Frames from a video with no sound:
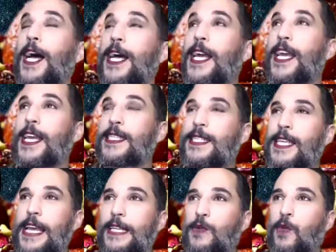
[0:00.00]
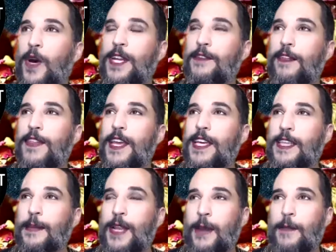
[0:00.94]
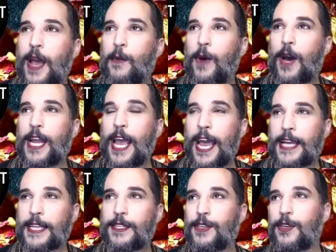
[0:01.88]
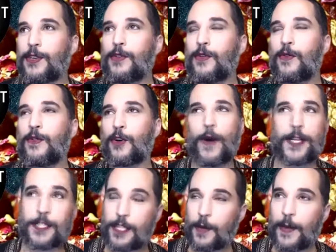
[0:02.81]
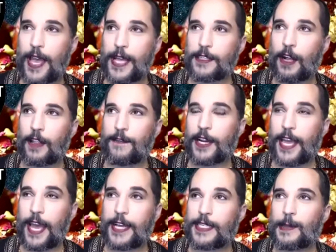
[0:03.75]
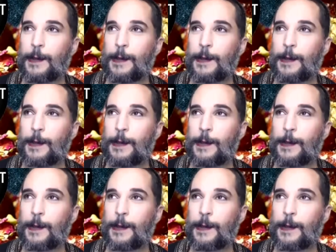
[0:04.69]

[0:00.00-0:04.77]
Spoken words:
it's one of the things, I mean, I want to ask you the question that we ask all of our guests,